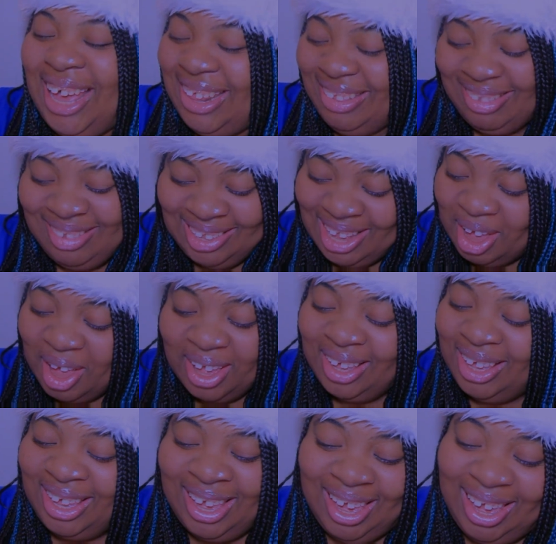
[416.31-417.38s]
gotta stop.
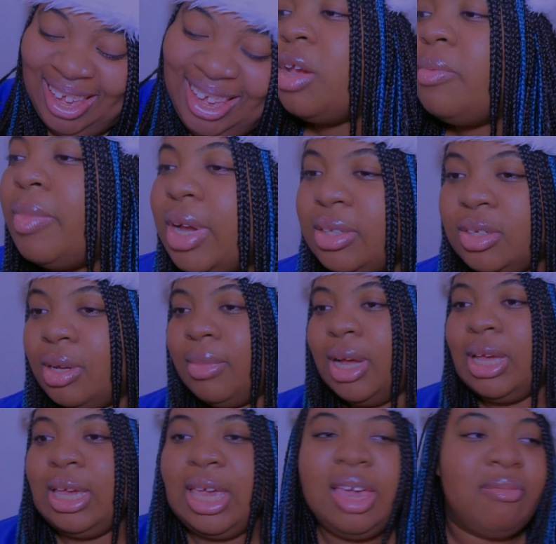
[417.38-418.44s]
Everybody talking
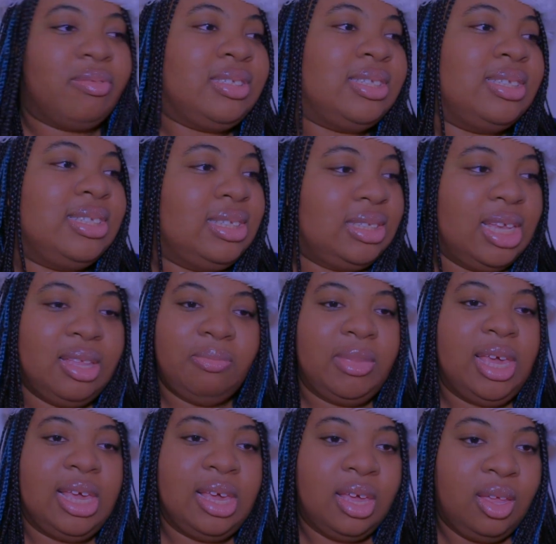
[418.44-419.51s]
about gifts. Send
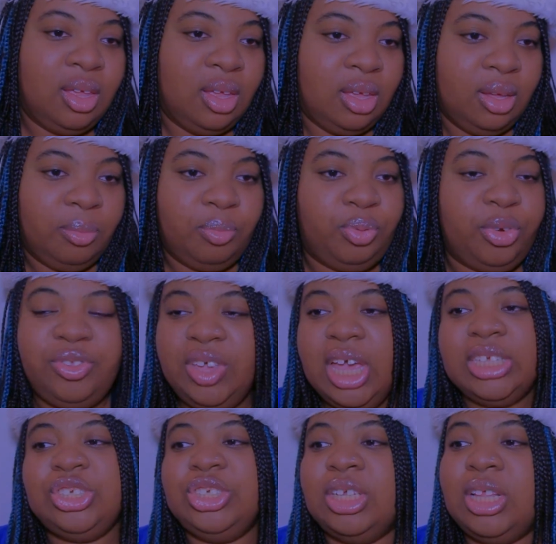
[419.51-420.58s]
me
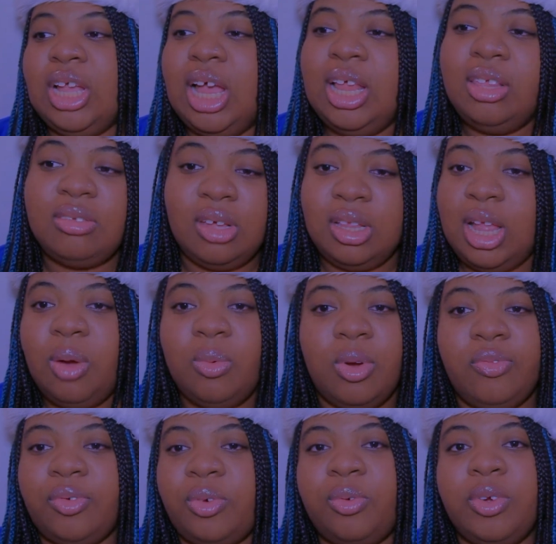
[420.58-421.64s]
protection. That's all I
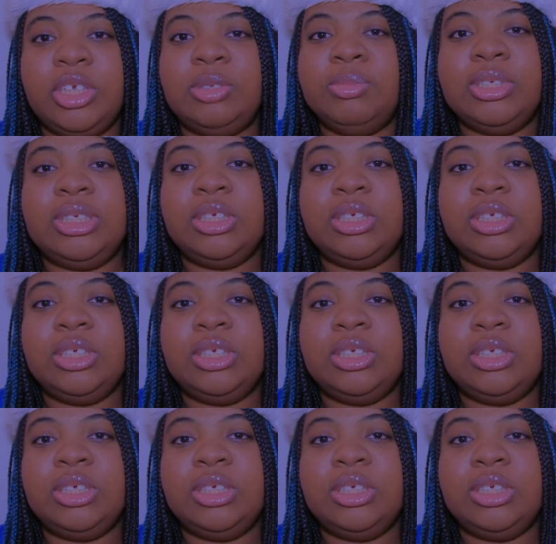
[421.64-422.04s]
want for Christmas